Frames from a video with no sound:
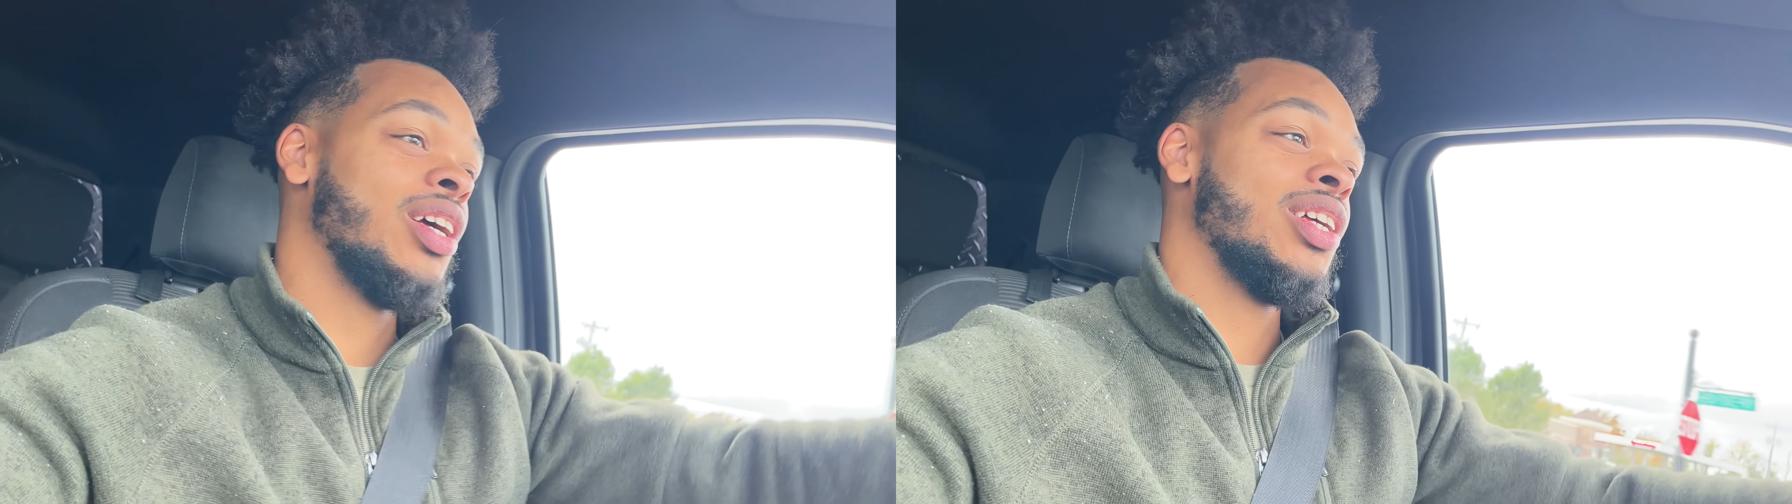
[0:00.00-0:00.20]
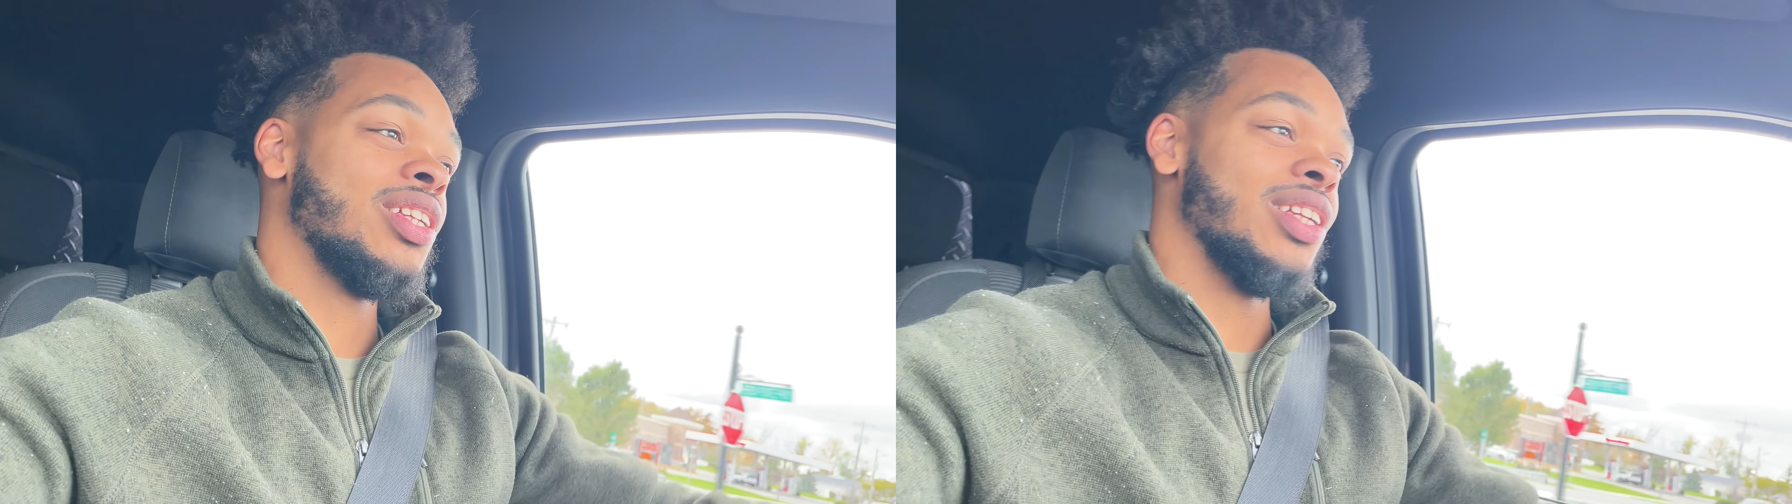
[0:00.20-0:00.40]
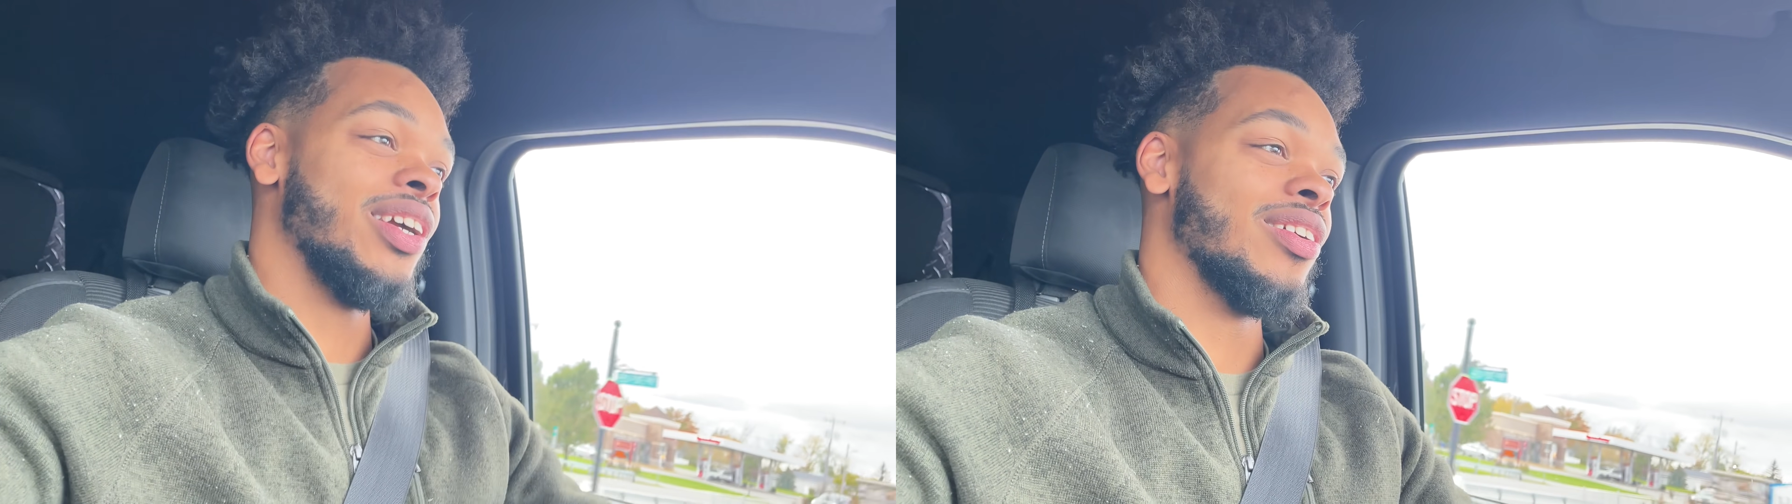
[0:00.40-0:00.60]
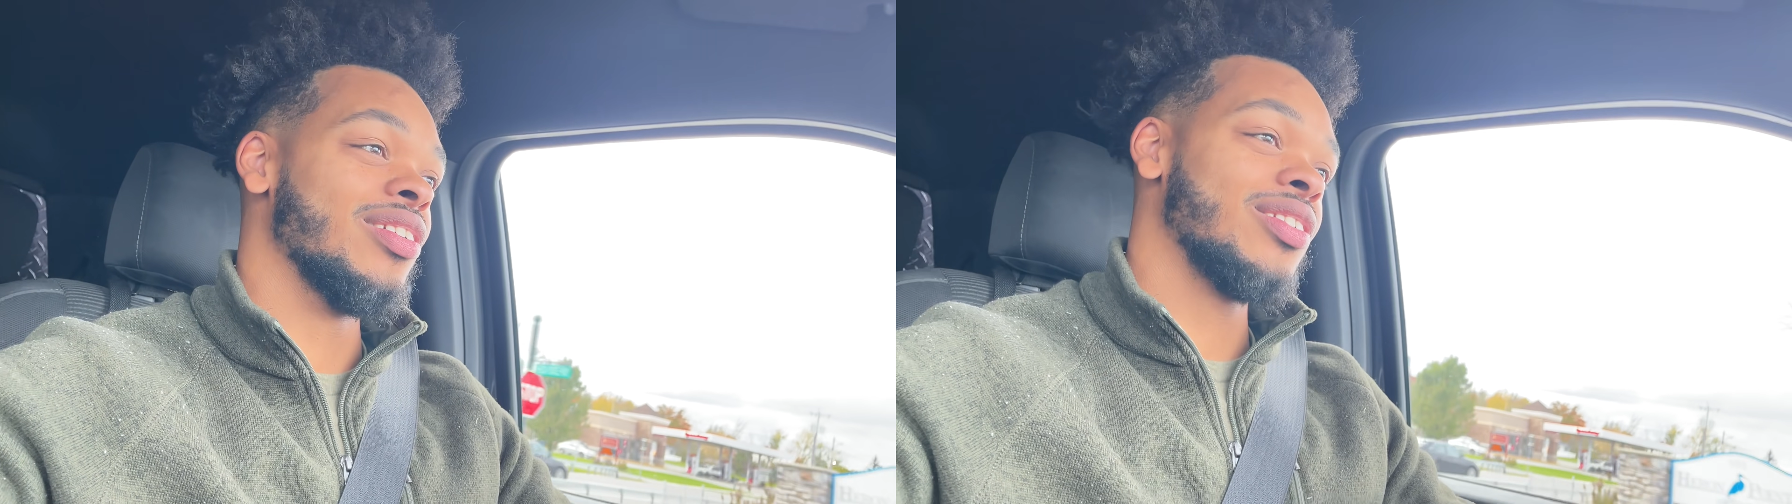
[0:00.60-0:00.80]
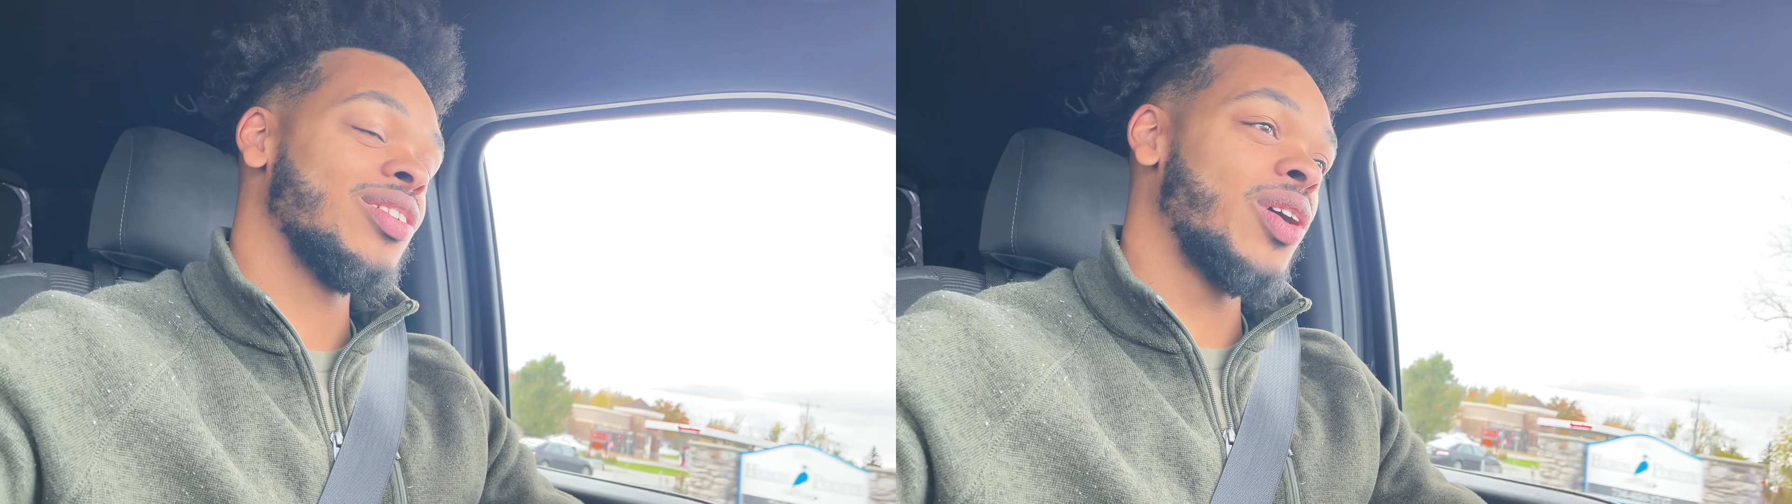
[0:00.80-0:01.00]

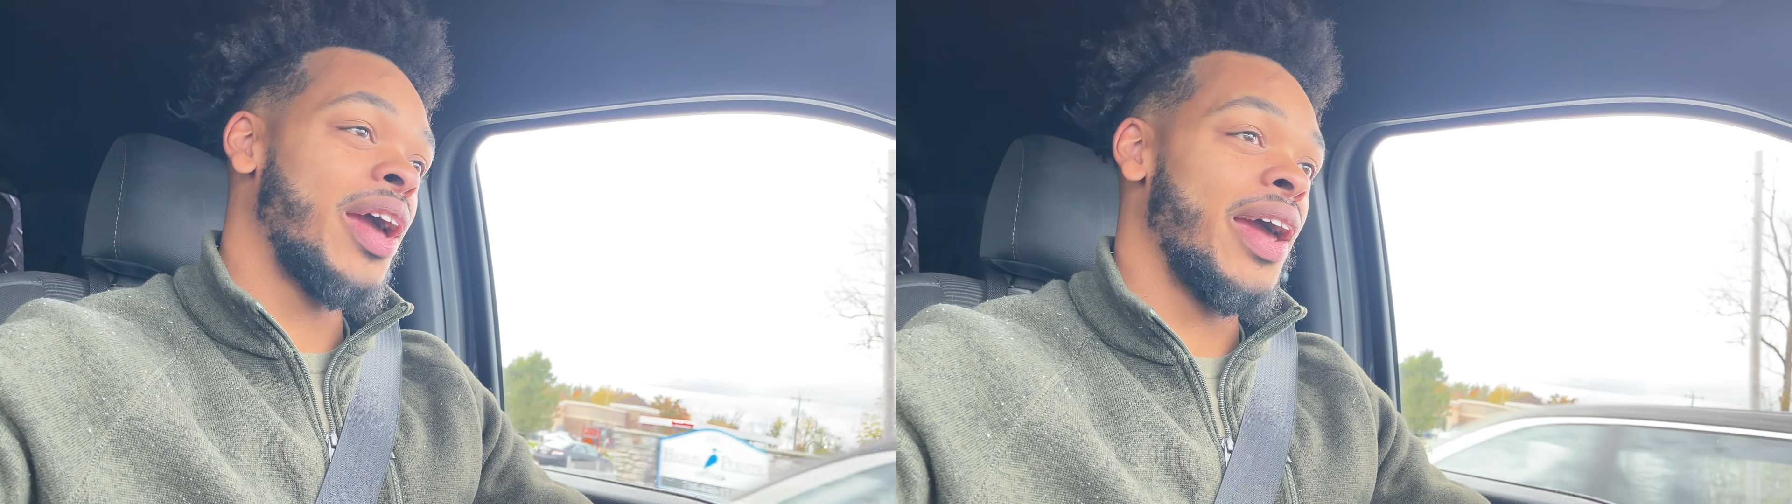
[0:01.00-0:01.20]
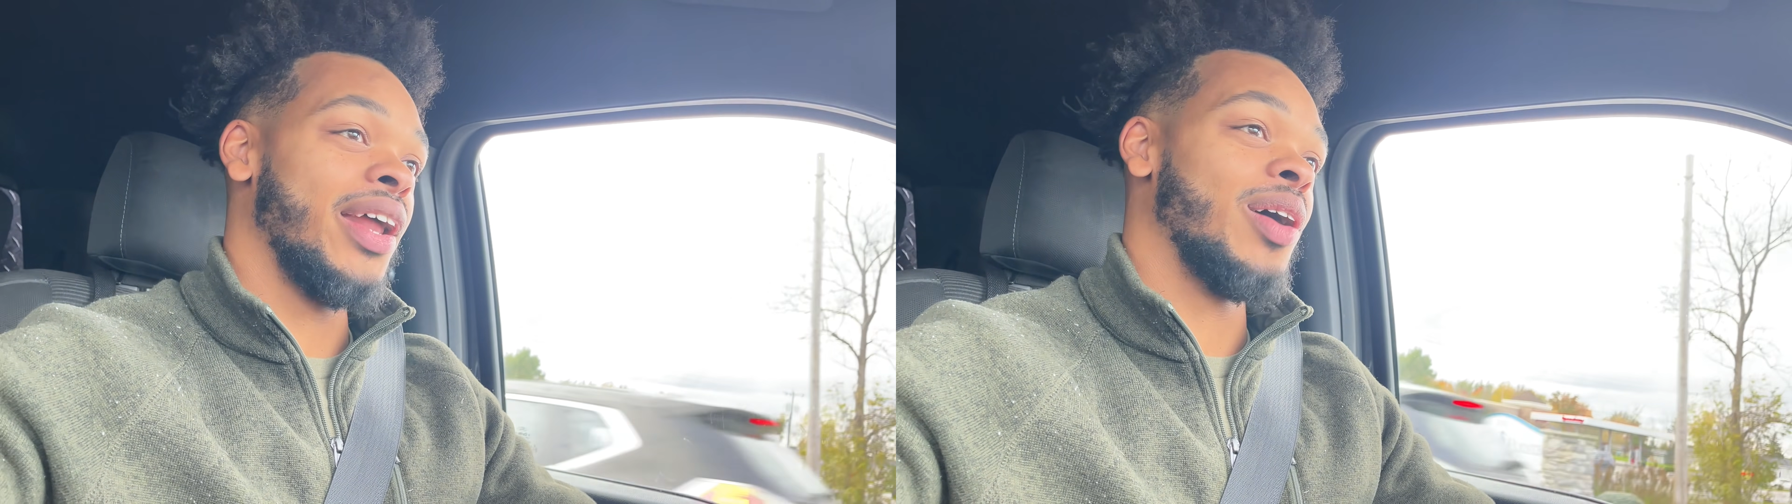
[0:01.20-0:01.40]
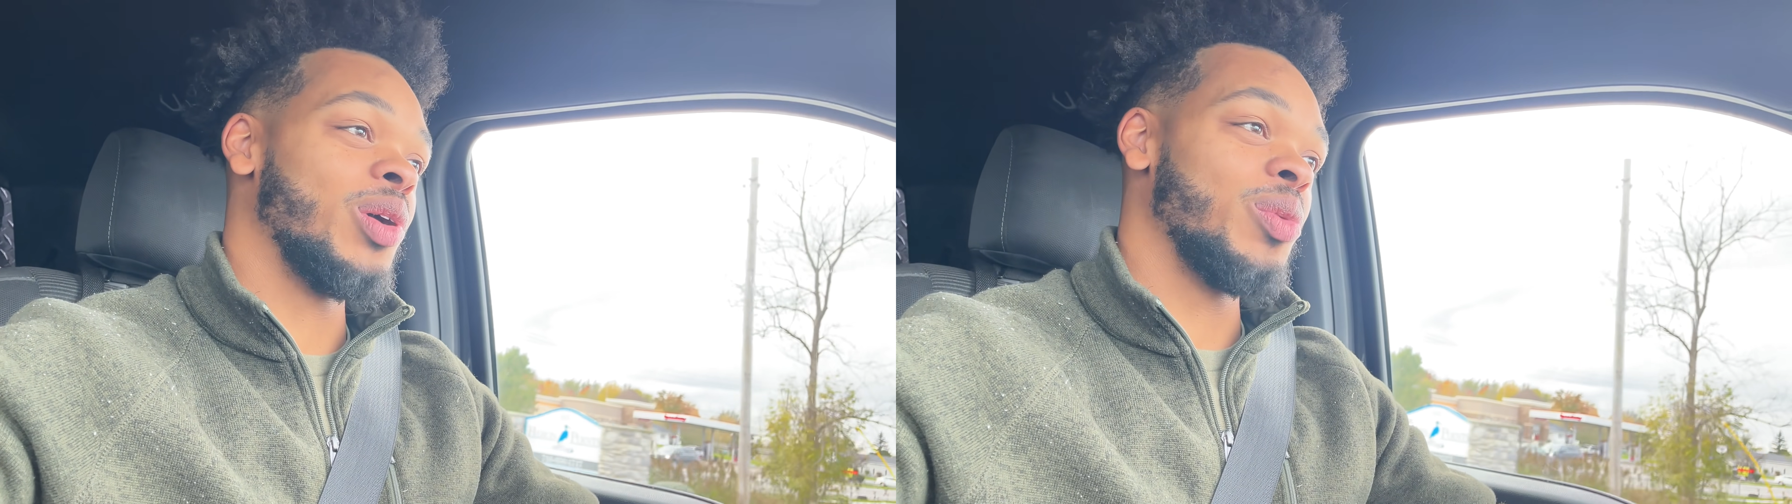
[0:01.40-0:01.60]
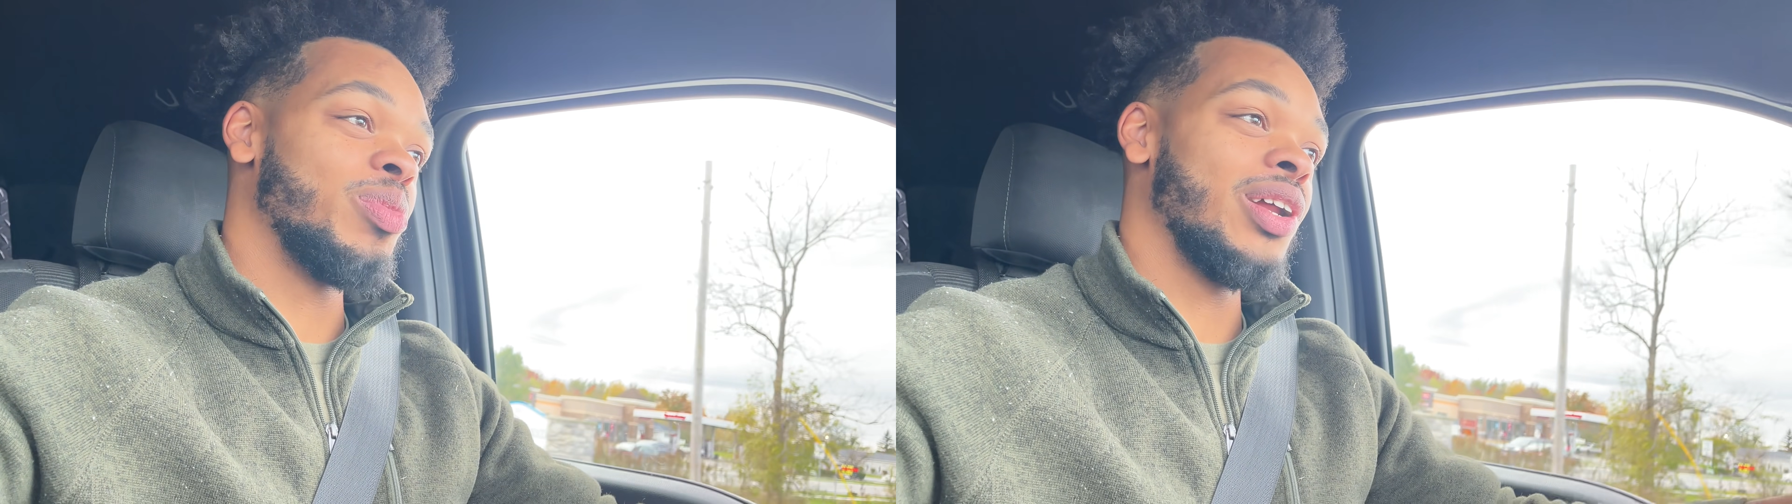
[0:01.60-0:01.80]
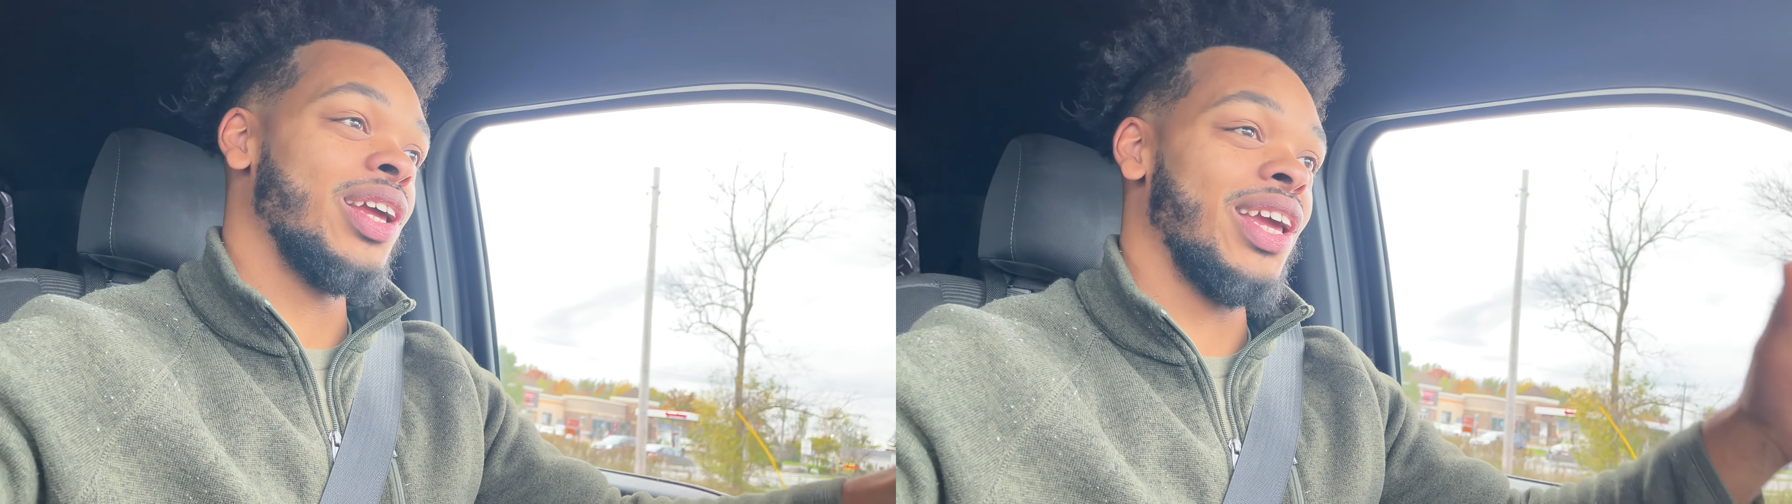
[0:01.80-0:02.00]
later, and I'm gonna put it